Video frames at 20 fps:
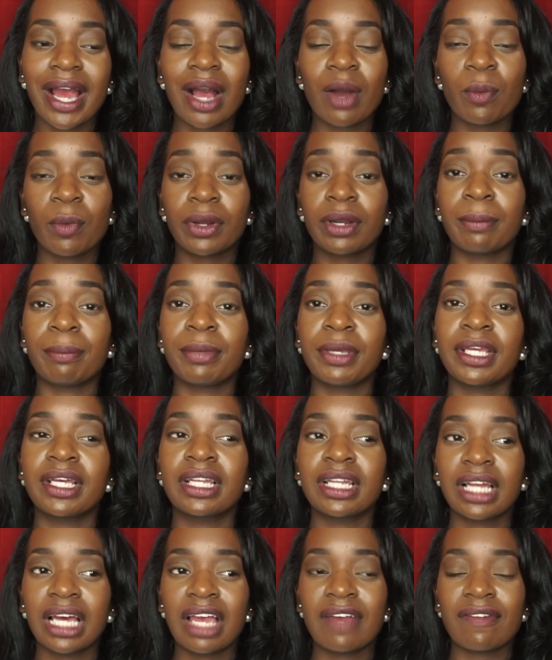I want to be
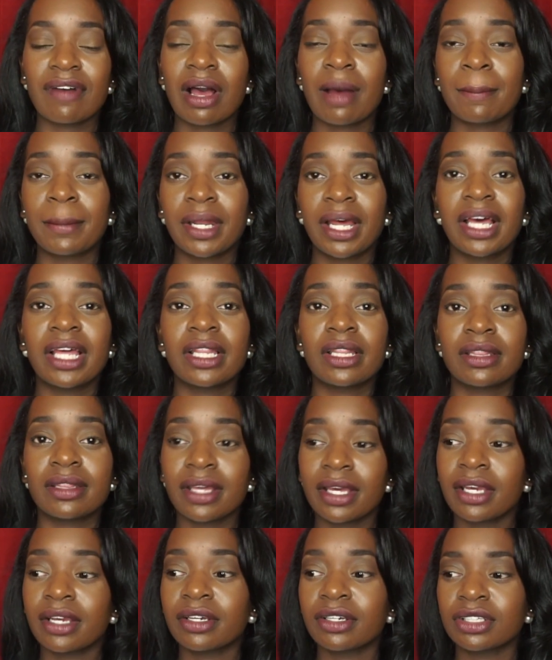in life, I'm not
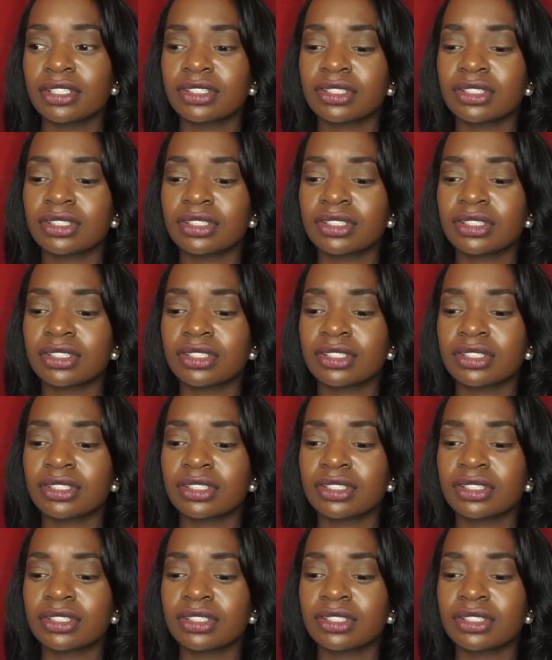there.